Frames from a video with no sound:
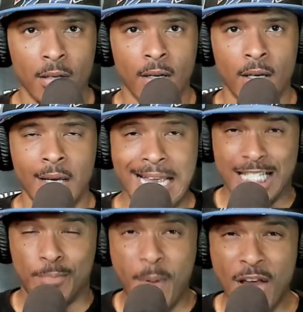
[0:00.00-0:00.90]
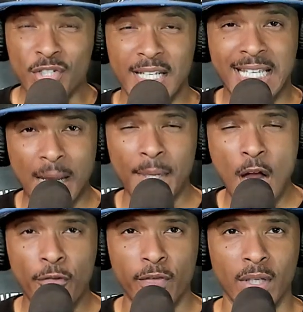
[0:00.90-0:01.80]
Especially coming
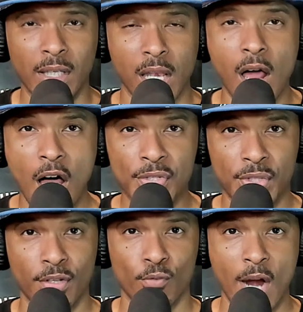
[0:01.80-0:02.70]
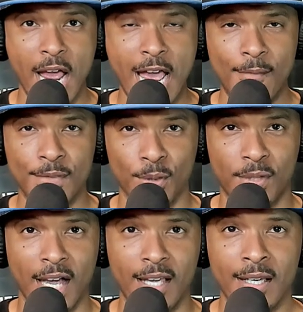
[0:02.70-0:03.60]
off of a loss to the Rams,
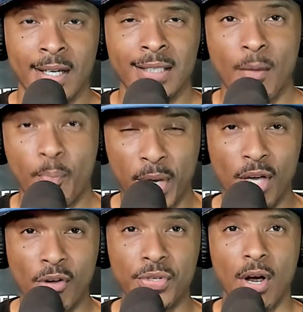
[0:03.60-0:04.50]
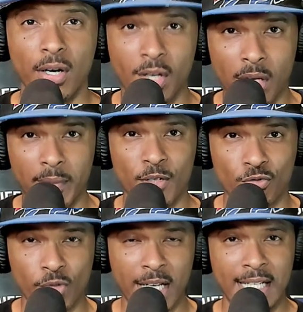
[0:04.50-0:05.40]
okay? The Bills are going to be
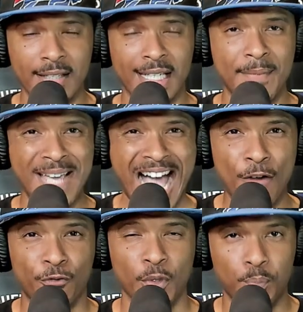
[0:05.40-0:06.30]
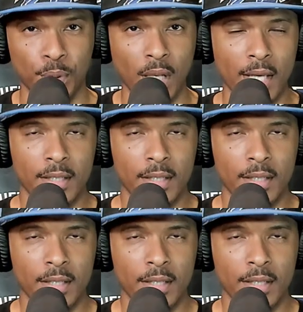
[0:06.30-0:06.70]
ready. They're going to be out for blood.